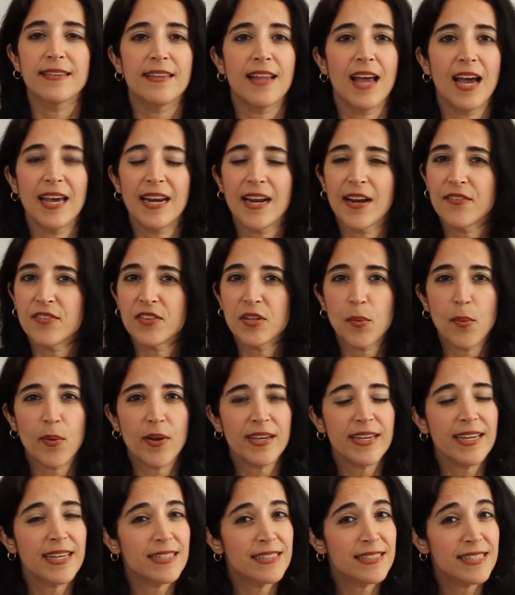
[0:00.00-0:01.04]
Not
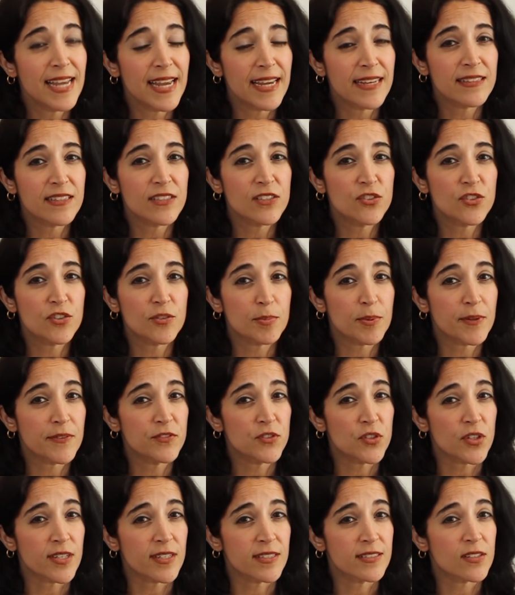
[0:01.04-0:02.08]
everyone can take this group of
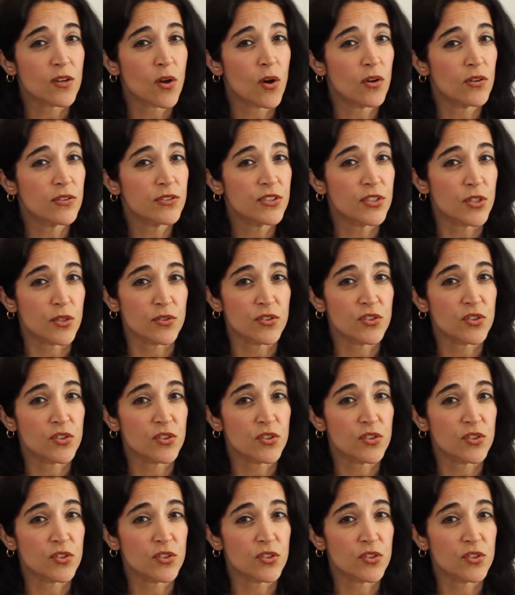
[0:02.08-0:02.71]
drugs also,